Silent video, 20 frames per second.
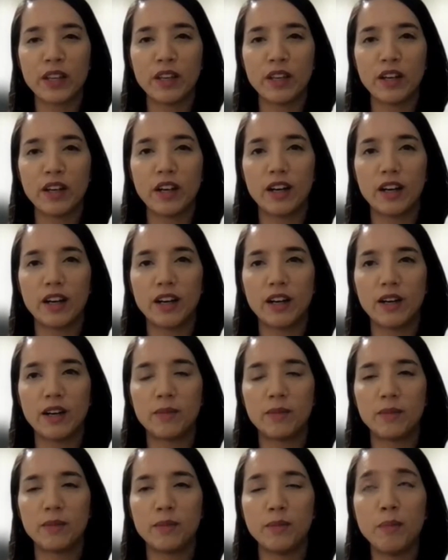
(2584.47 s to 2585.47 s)

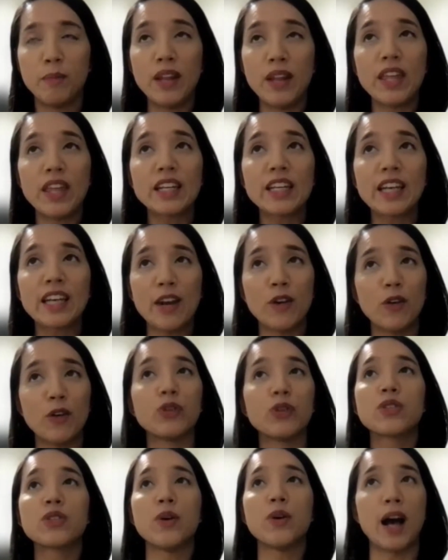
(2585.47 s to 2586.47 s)
but that can
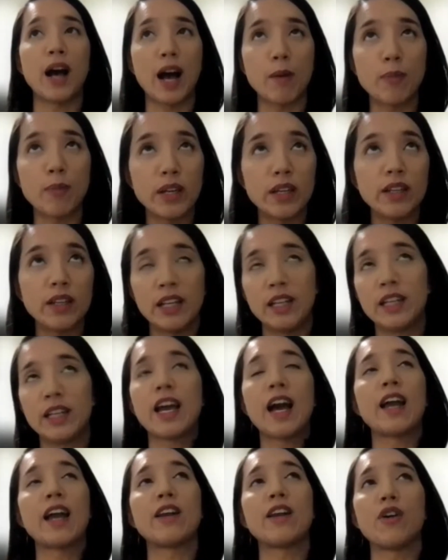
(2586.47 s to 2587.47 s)
also happen in
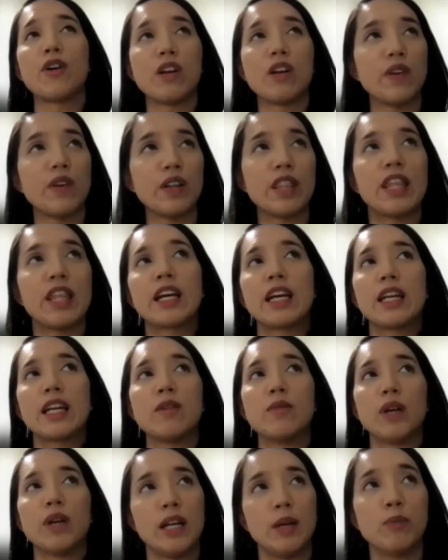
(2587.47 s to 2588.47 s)
Canada, or even I think
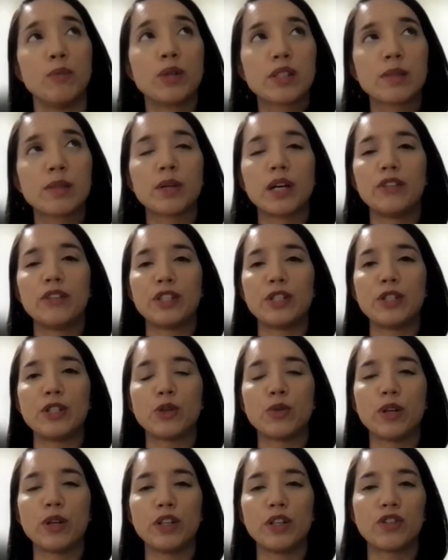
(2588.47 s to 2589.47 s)
in Muslim countries
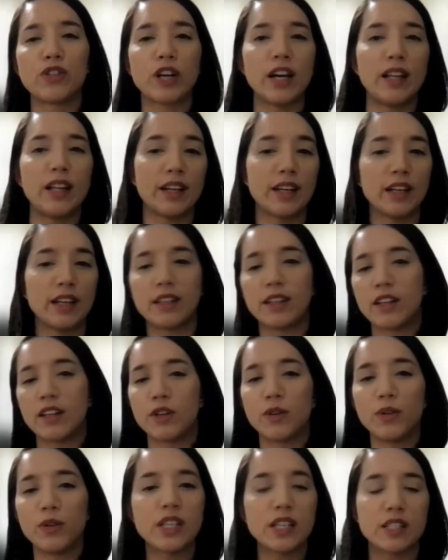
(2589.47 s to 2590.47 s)
too, where you try, like, I don't
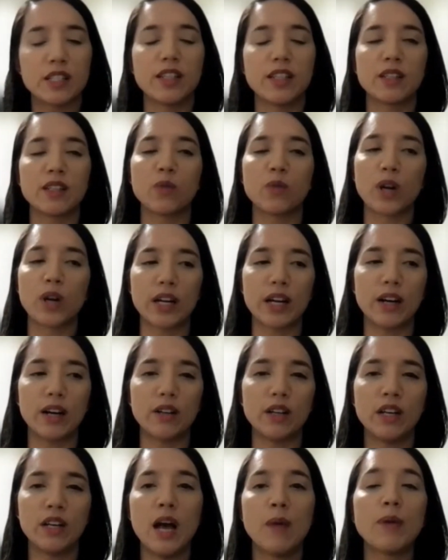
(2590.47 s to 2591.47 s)
know, it just doesn't work out.
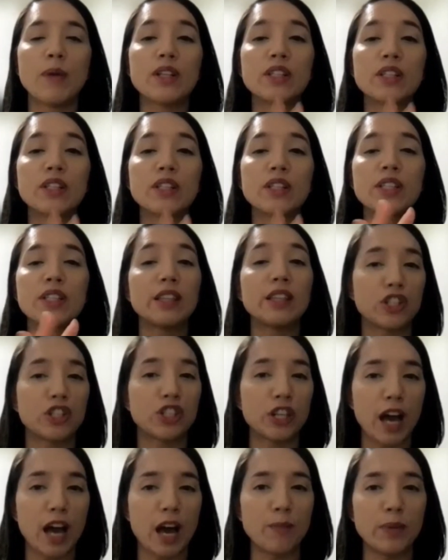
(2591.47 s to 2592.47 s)
I'm not saying this
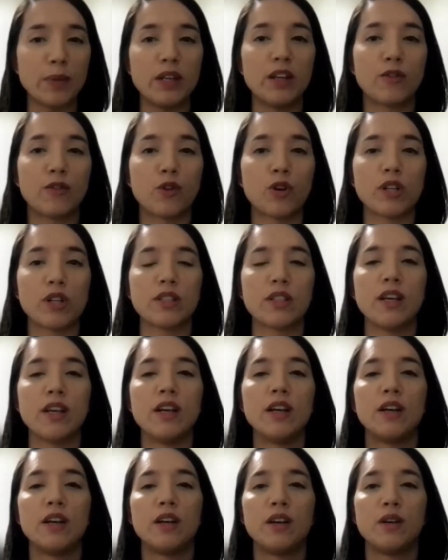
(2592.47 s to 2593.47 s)
should happen, of course.
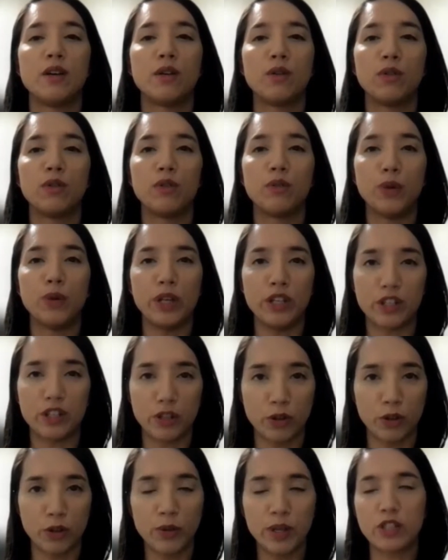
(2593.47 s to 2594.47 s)
We should
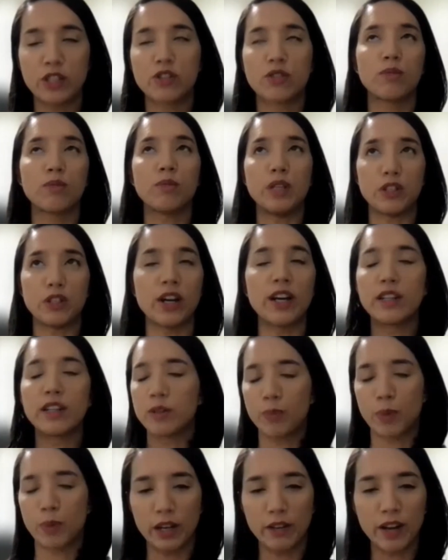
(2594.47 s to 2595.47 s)
always be trying to
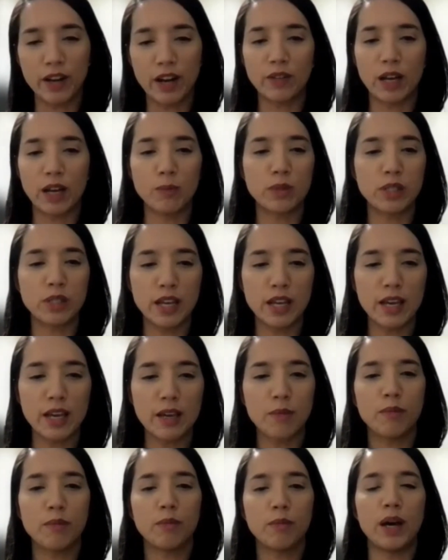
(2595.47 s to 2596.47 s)
pray 5 times a day,
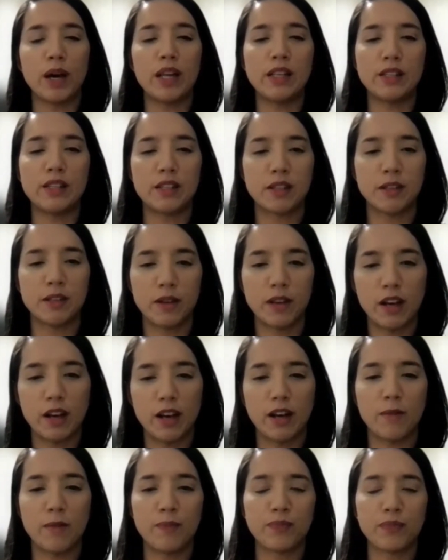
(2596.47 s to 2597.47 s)
but
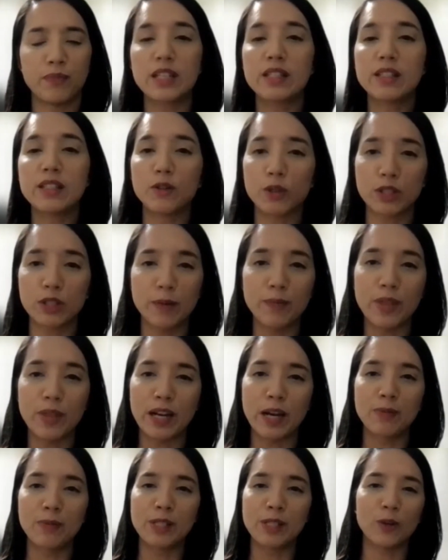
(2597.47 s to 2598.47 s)
it's also something
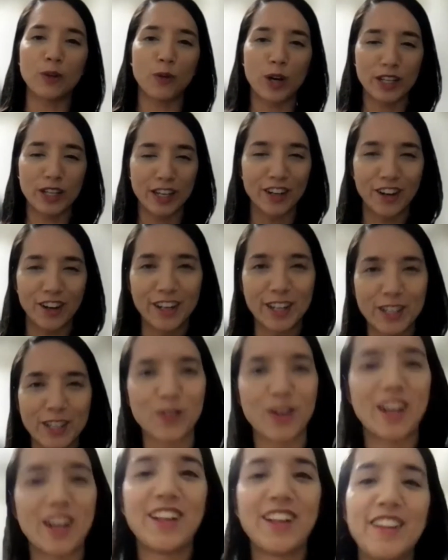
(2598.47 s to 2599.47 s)
I'm still working on as
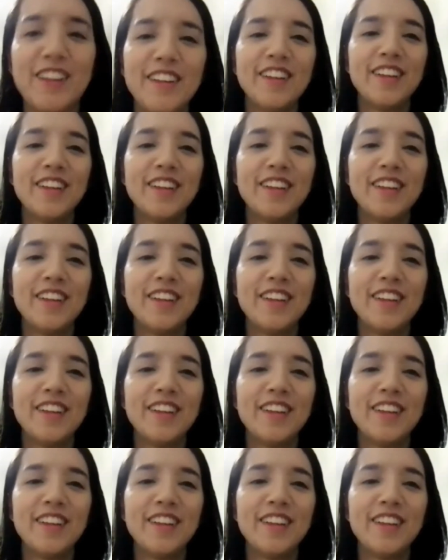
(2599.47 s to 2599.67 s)
well.